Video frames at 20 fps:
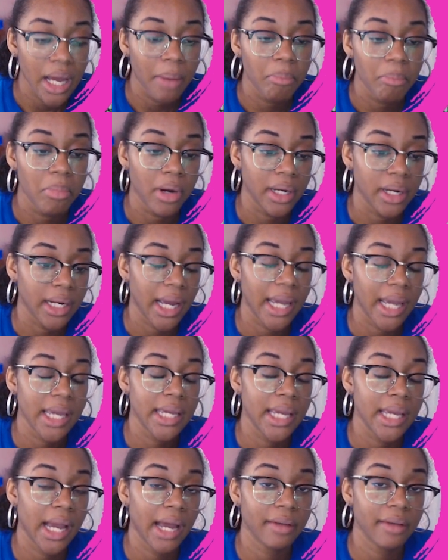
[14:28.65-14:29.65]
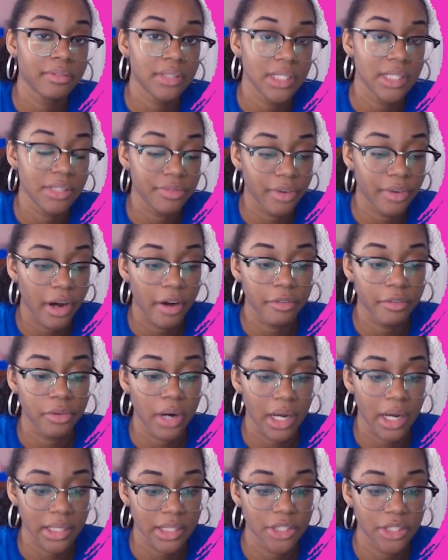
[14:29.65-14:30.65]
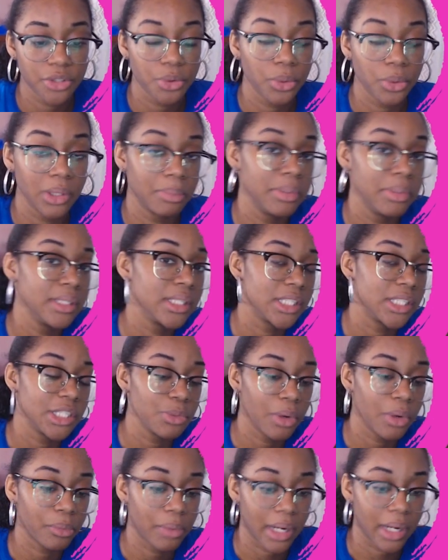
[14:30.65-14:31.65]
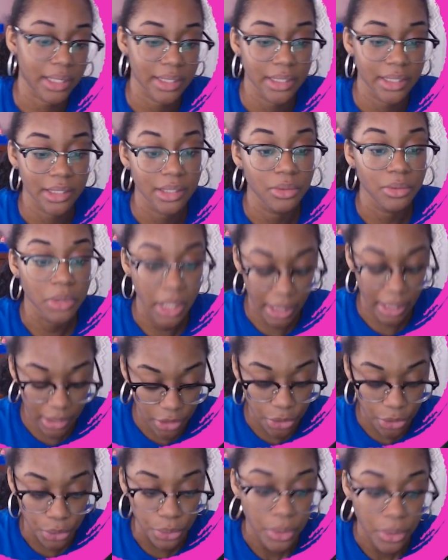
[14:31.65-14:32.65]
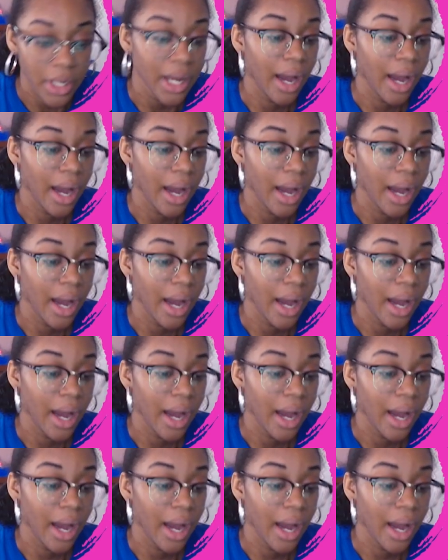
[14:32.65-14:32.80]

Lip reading: But I have to evolve Roxy's Colopy to see what Roxy can do.